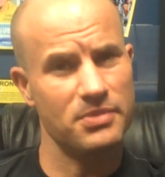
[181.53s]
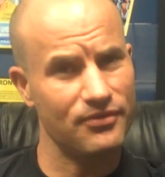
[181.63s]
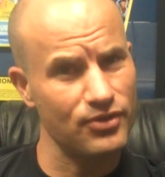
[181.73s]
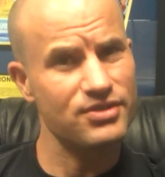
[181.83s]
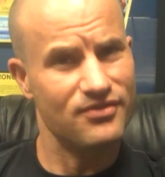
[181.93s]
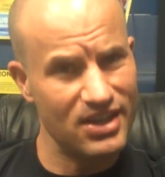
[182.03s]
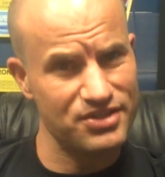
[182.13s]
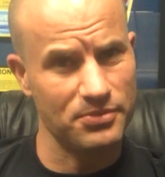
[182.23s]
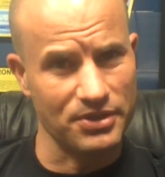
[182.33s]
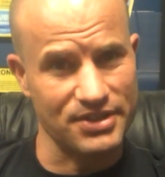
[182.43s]
should be fruits and
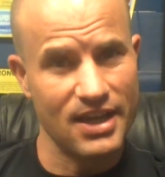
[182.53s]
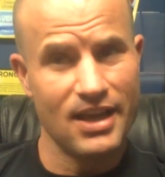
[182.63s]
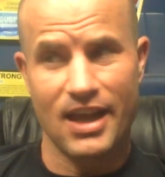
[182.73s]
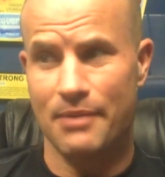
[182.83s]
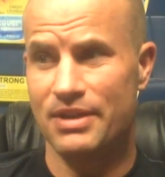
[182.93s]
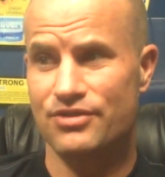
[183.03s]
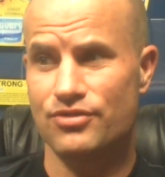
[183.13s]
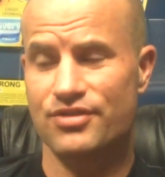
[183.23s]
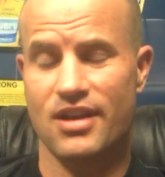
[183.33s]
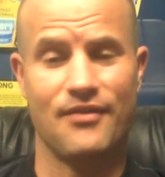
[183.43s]
vegetables. That means
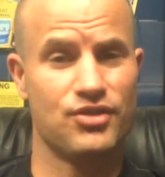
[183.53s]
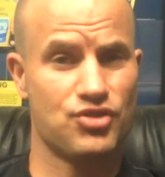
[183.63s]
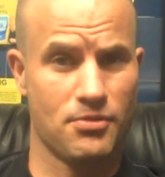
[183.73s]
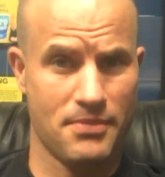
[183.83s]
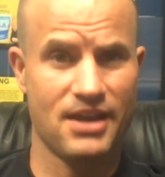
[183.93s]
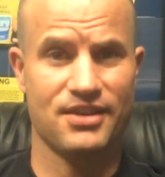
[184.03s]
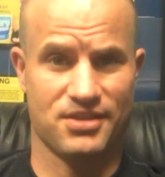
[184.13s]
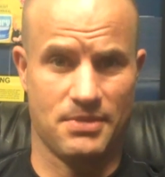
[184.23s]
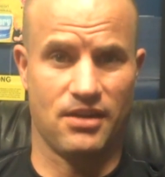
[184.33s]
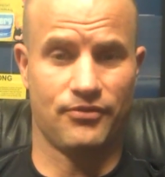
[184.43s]
you should have a
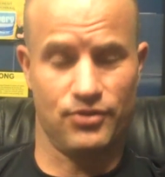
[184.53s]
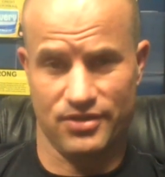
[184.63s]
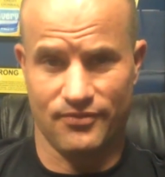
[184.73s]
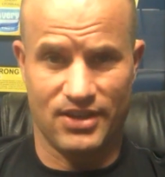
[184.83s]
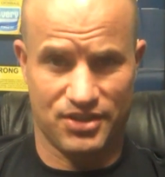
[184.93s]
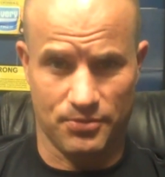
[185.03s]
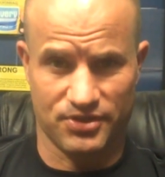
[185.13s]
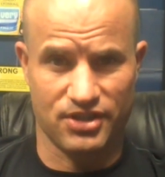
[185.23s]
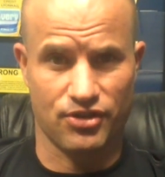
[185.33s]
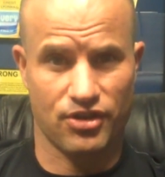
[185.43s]
tremendous amount of fruits and
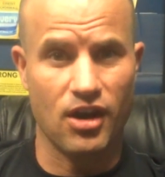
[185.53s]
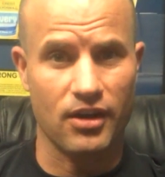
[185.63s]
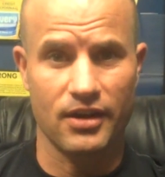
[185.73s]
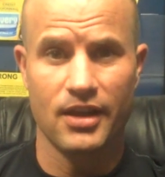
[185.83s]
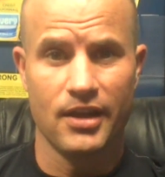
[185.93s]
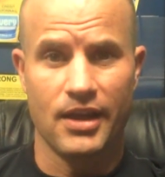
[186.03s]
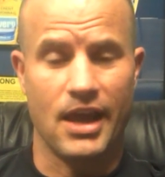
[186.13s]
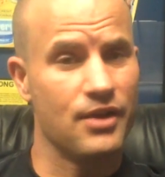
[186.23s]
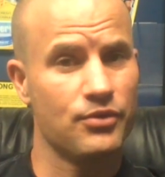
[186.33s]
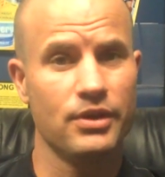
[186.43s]
vegetables in your cart.
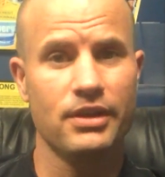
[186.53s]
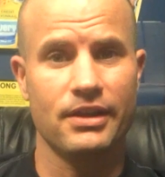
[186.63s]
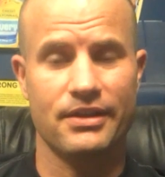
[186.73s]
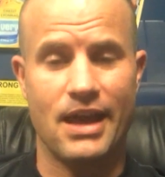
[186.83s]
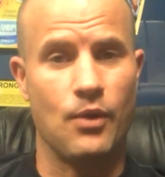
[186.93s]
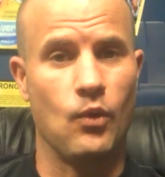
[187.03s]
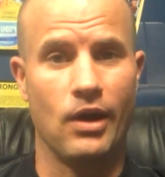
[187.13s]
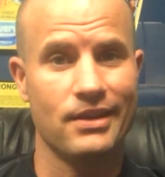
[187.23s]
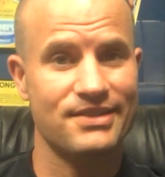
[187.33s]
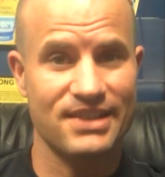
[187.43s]
And really, that
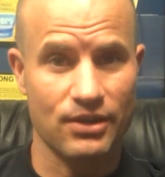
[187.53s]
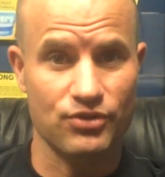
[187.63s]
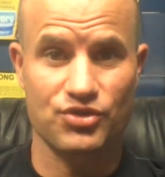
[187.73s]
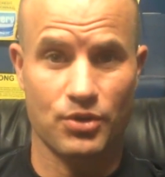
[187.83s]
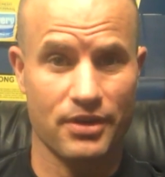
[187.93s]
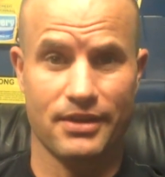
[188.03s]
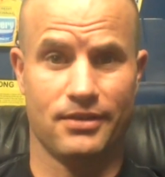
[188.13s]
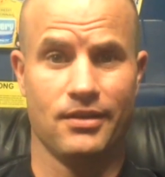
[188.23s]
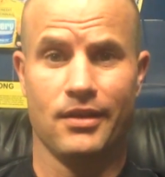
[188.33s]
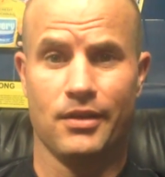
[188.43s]
one single drawer
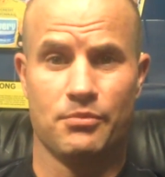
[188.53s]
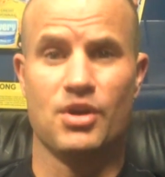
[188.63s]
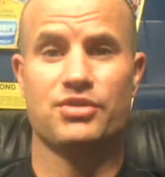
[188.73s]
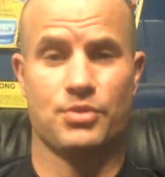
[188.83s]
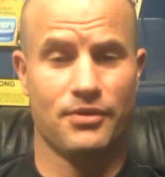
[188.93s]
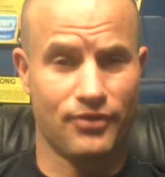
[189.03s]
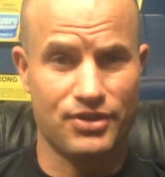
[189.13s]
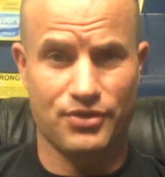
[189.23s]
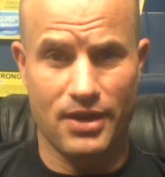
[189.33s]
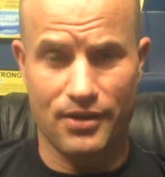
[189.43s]
that most
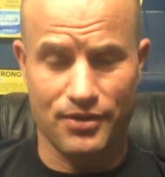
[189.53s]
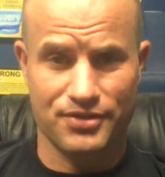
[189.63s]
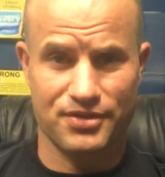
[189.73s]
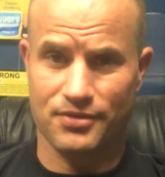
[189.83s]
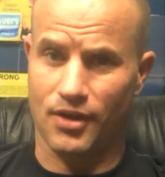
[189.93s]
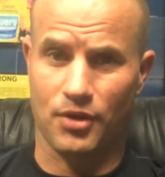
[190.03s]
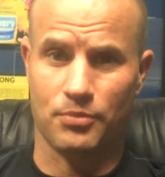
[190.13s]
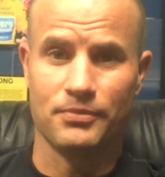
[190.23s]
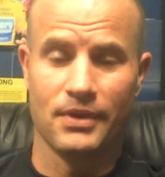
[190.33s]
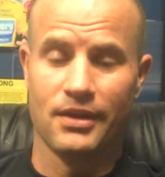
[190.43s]
refrigerators are